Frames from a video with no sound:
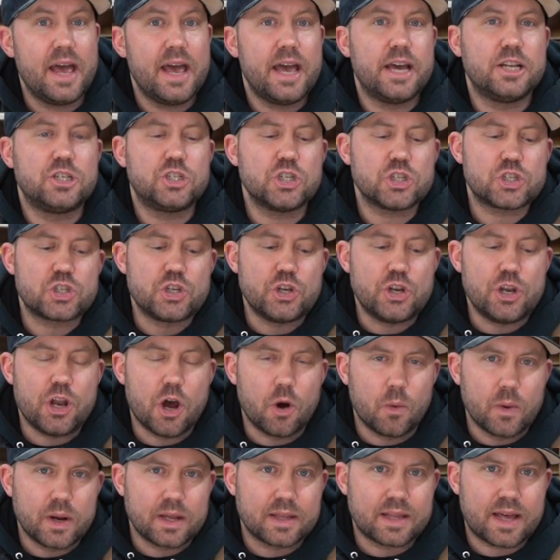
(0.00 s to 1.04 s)
And just
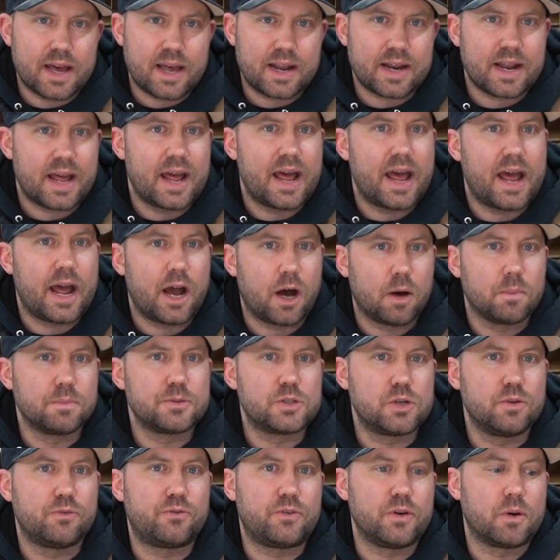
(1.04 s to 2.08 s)
knowing that
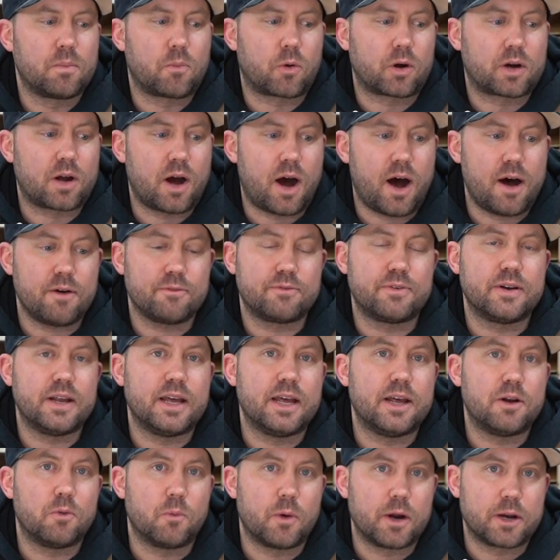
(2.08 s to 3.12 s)
helps you feel more
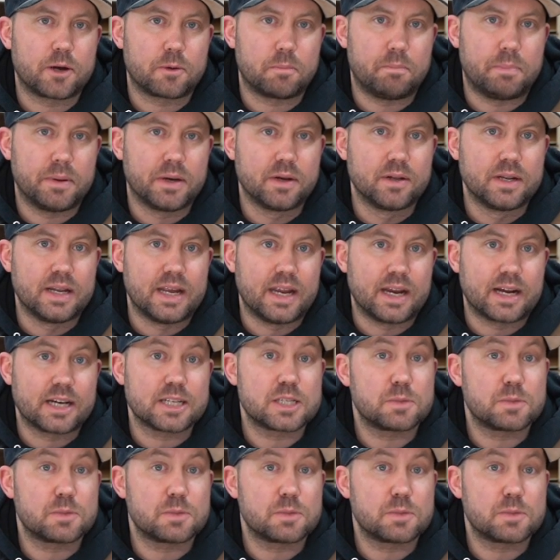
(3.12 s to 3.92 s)
confident in what you're building,